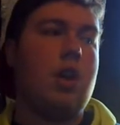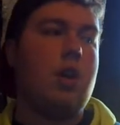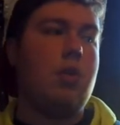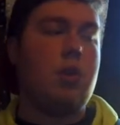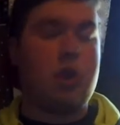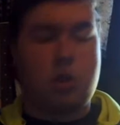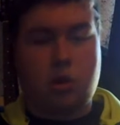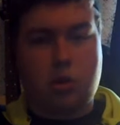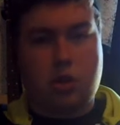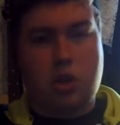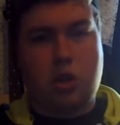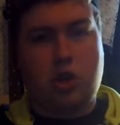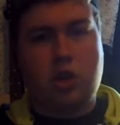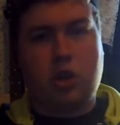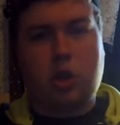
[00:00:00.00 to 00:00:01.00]
record
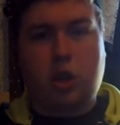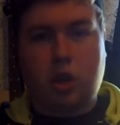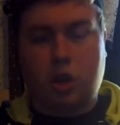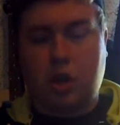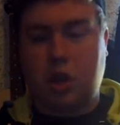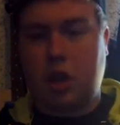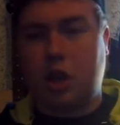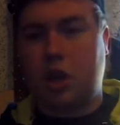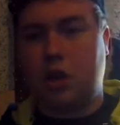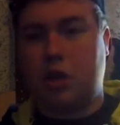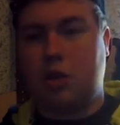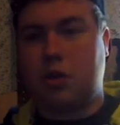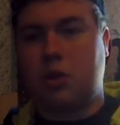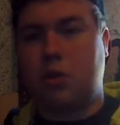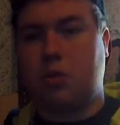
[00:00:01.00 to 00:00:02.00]
Chuck that
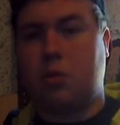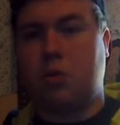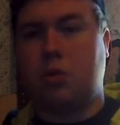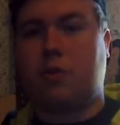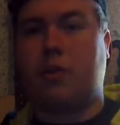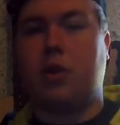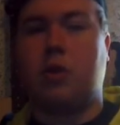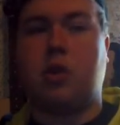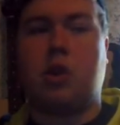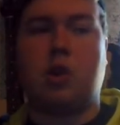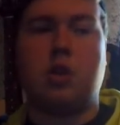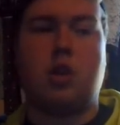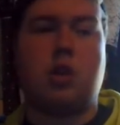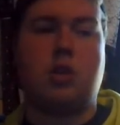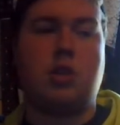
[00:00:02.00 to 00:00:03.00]
founding
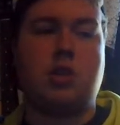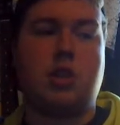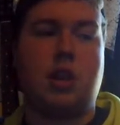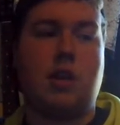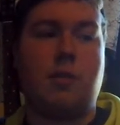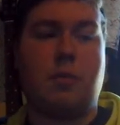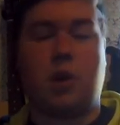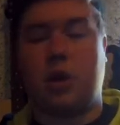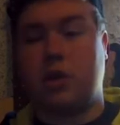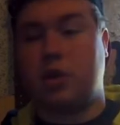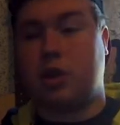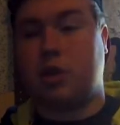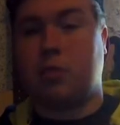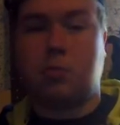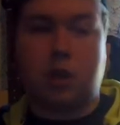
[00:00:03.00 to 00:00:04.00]
guitarist Dave
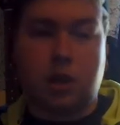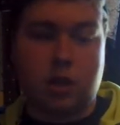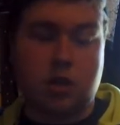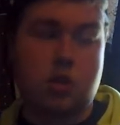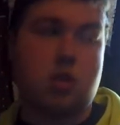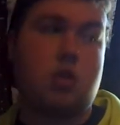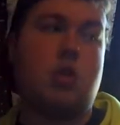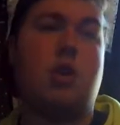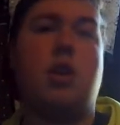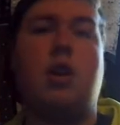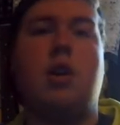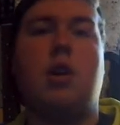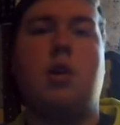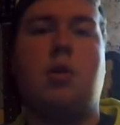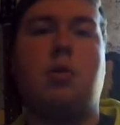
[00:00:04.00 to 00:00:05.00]
Brownsound Batch
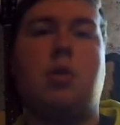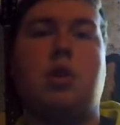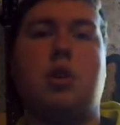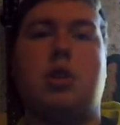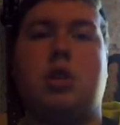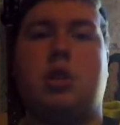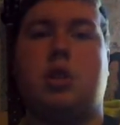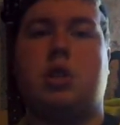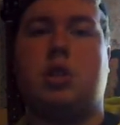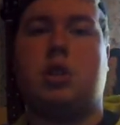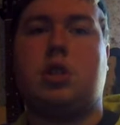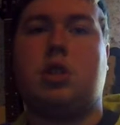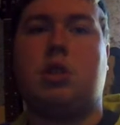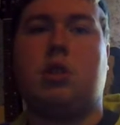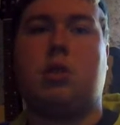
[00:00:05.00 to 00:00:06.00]

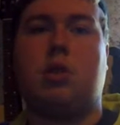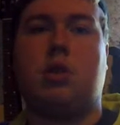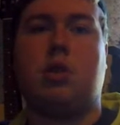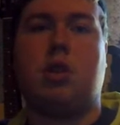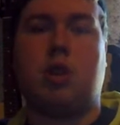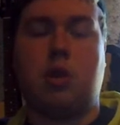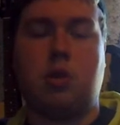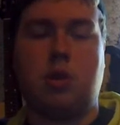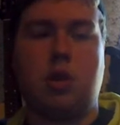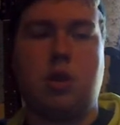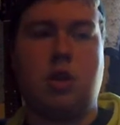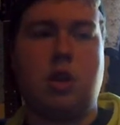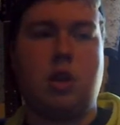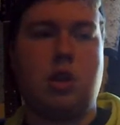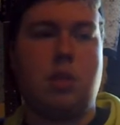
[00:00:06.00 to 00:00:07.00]
was
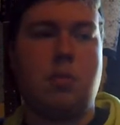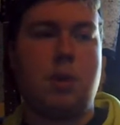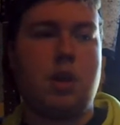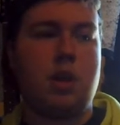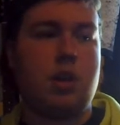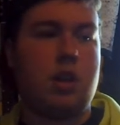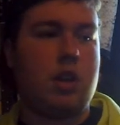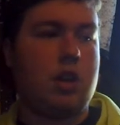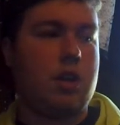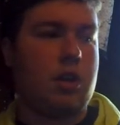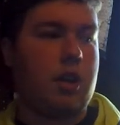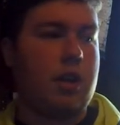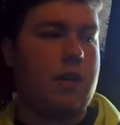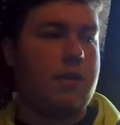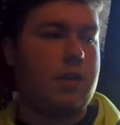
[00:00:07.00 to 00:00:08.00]
included in the band. He had
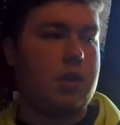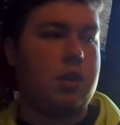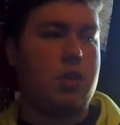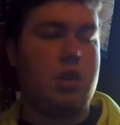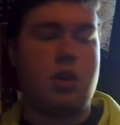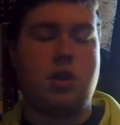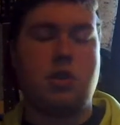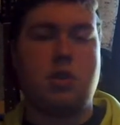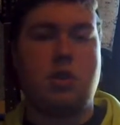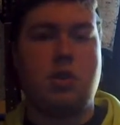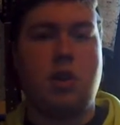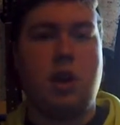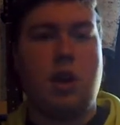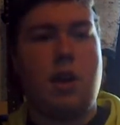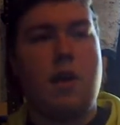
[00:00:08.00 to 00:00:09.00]
left in
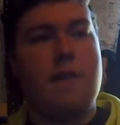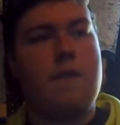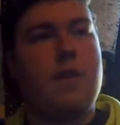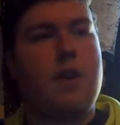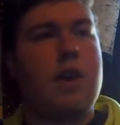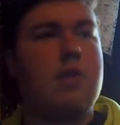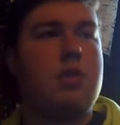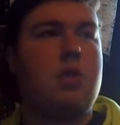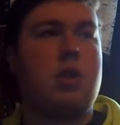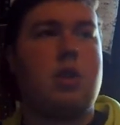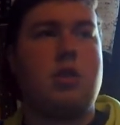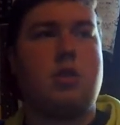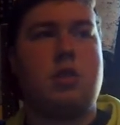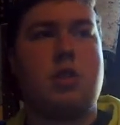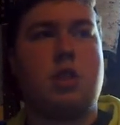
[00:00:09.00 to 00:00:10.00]
2005,
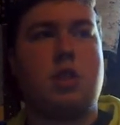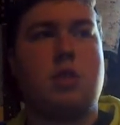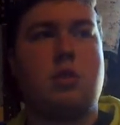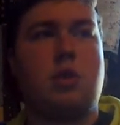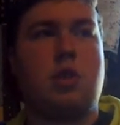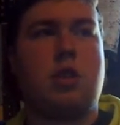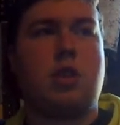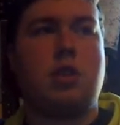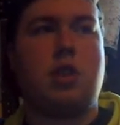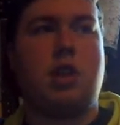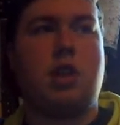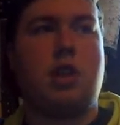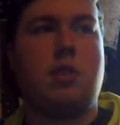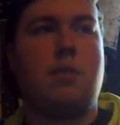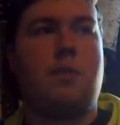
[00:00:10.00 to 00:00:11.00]
2006, around that
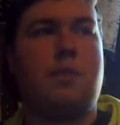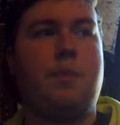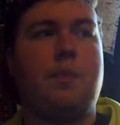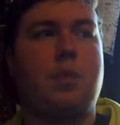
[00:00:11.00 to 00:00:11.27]
time,